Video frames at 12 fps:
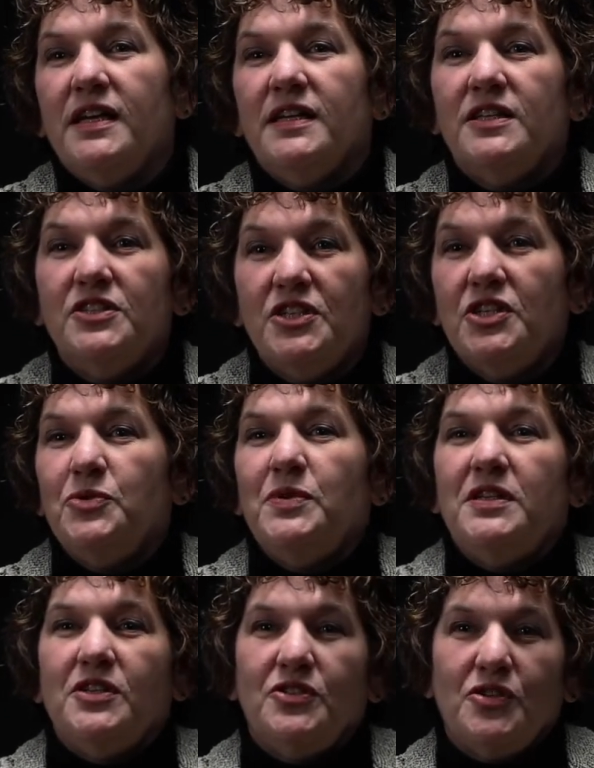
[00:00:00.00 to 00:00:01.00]

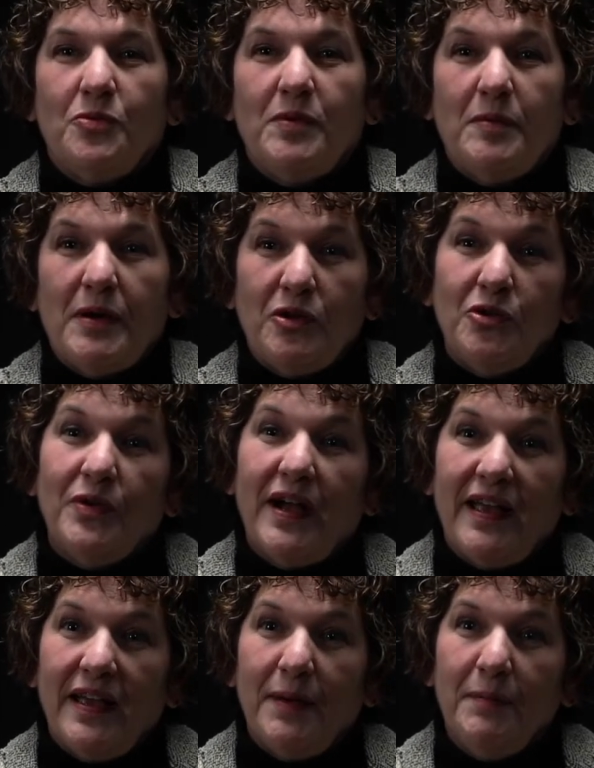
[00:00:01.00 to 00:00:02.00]
continuing to show me about who I
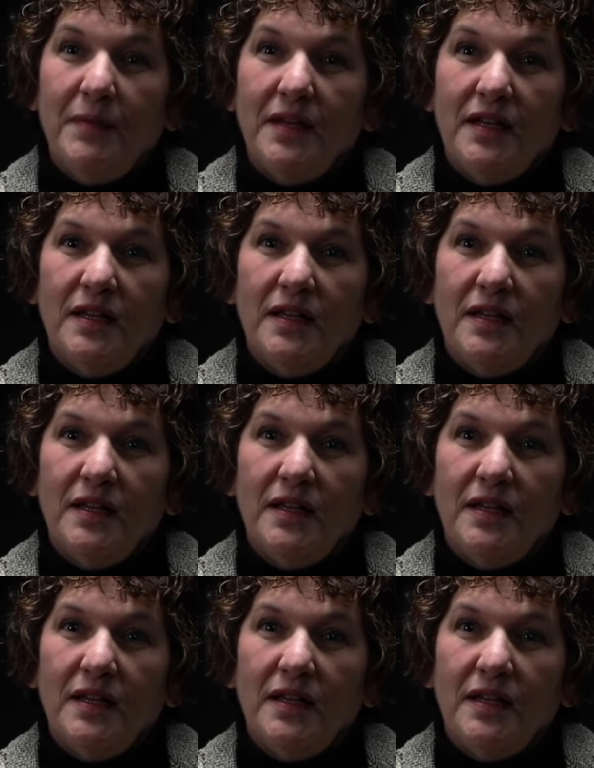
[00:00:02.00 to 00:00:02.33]
am